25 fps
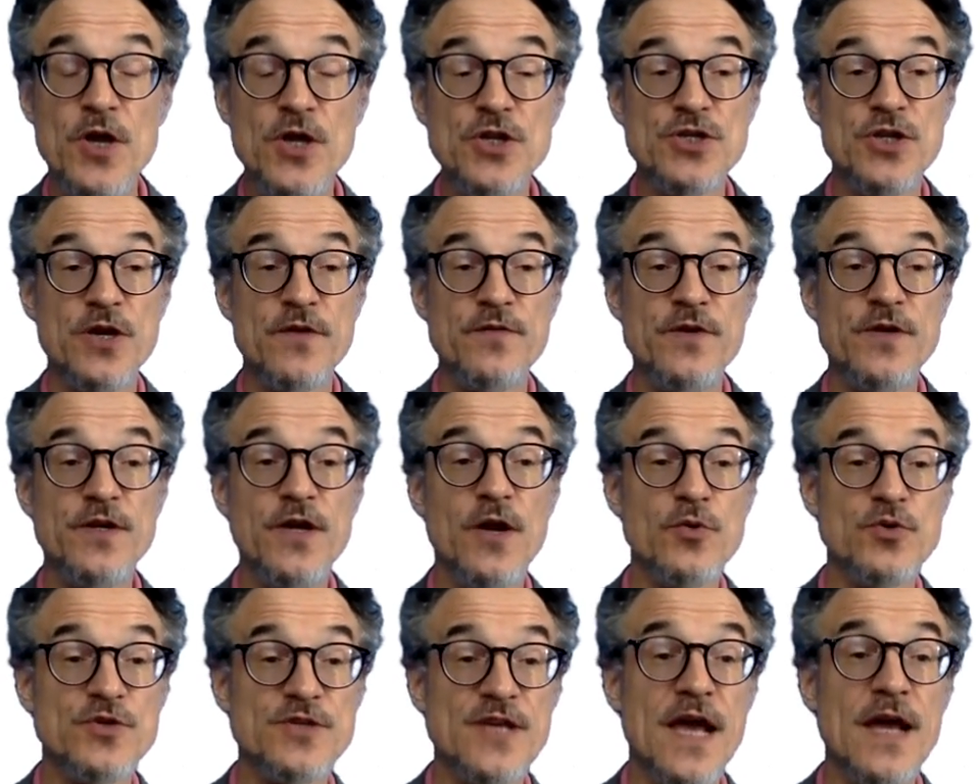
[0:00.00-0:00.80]
So if you
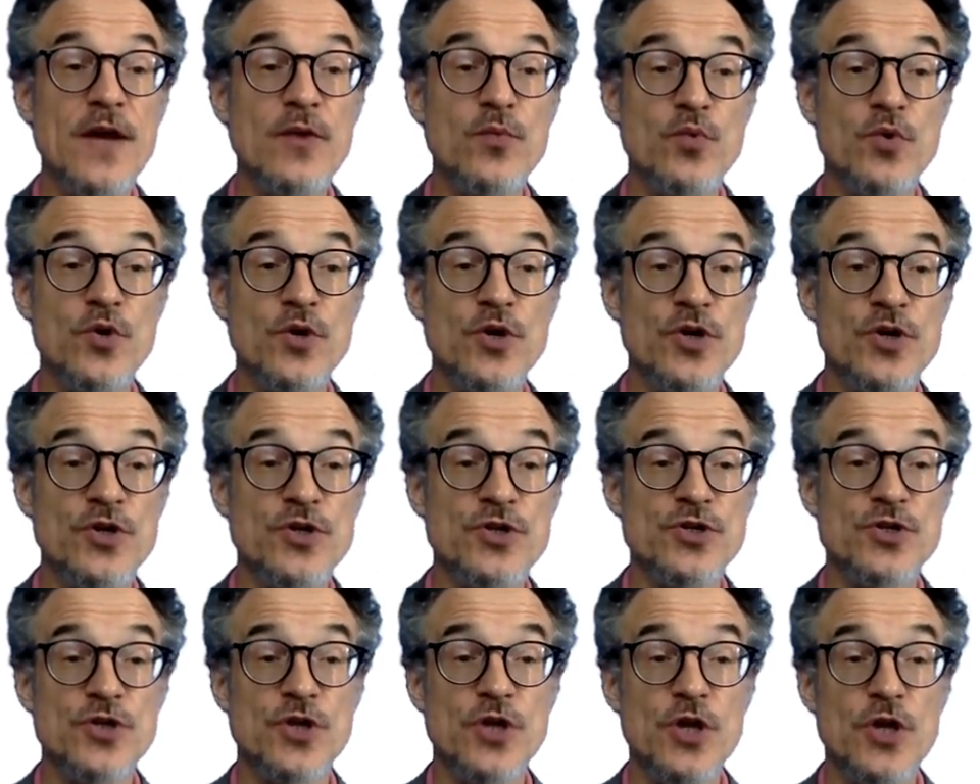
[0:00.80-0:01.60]
know ten
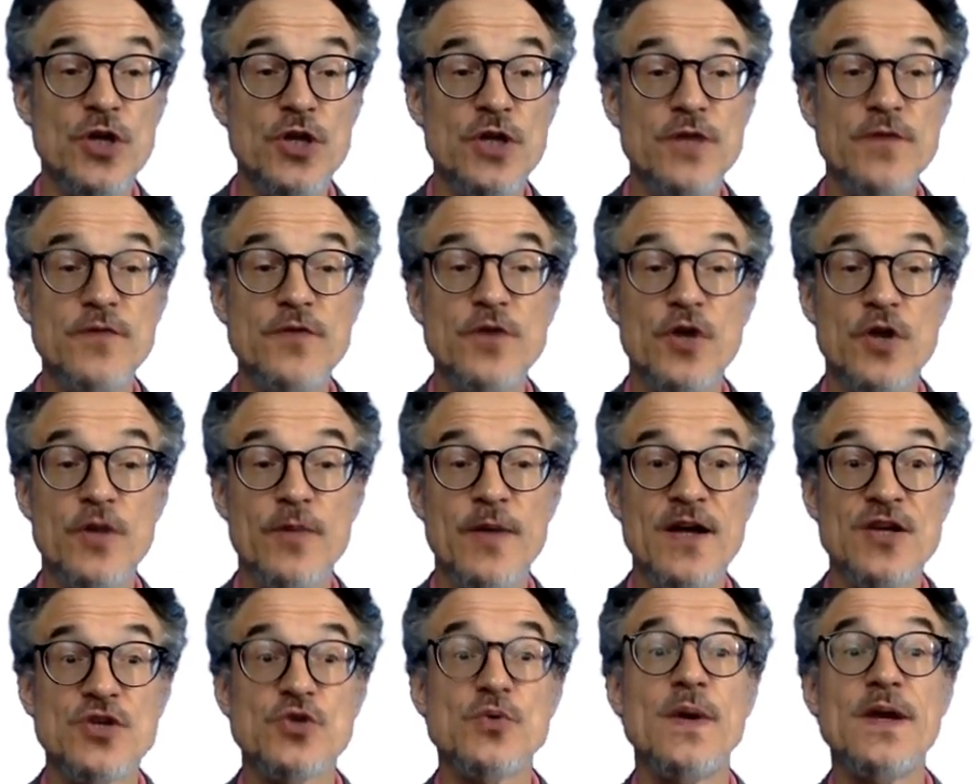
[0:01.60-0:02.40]
words, you've got
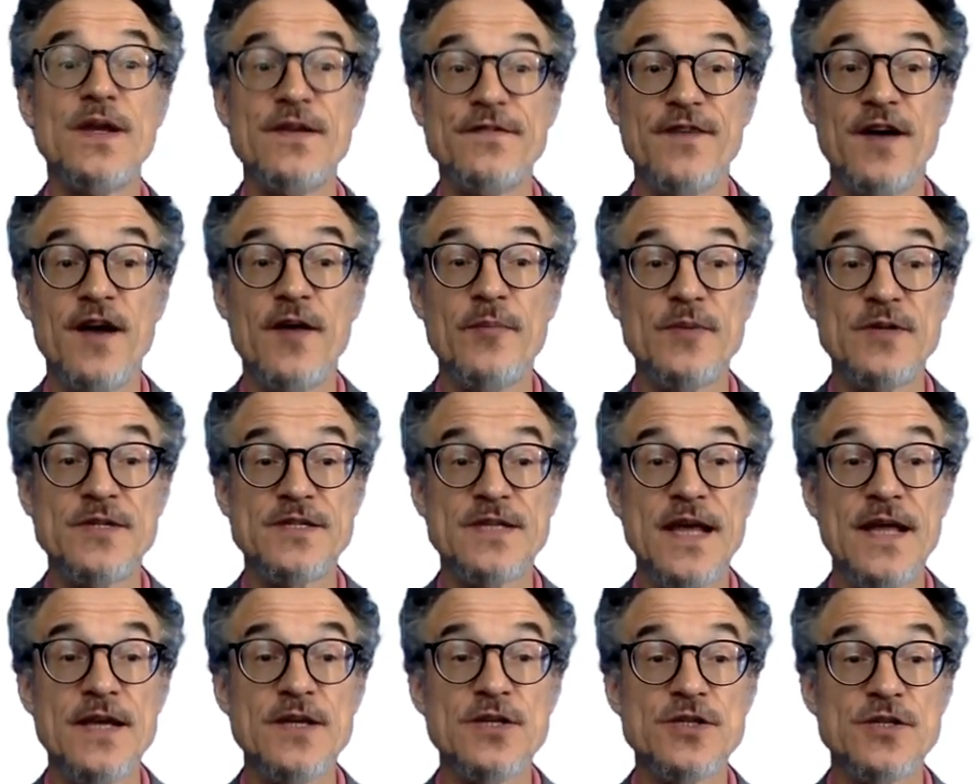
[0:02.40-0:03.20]
about twenty-five
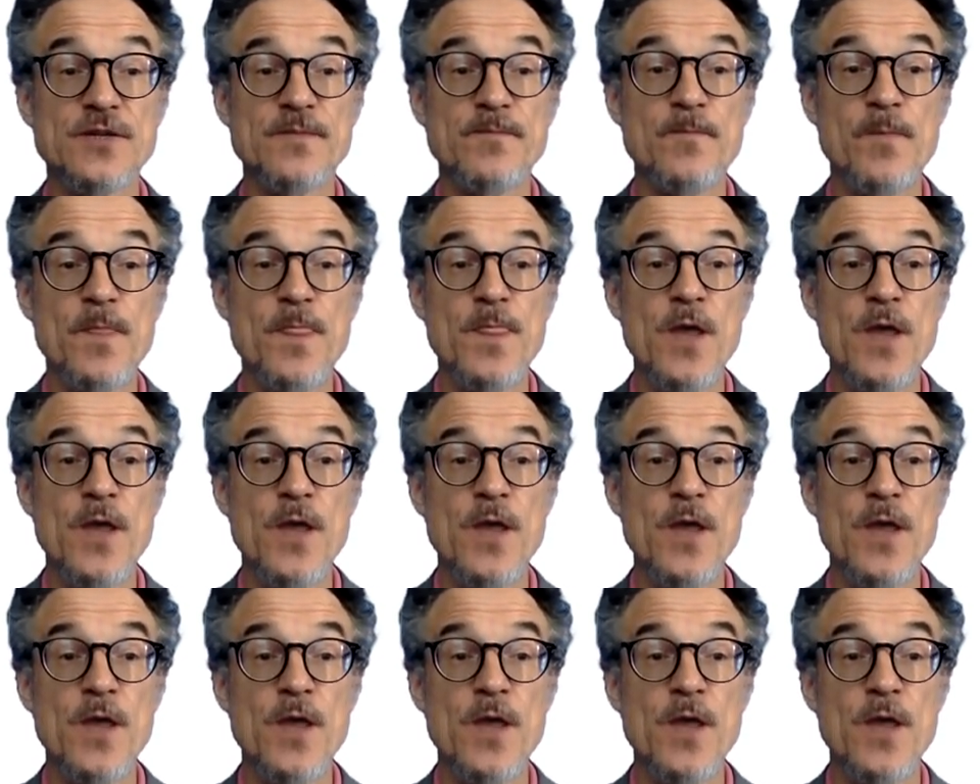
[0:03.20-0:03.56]
percent.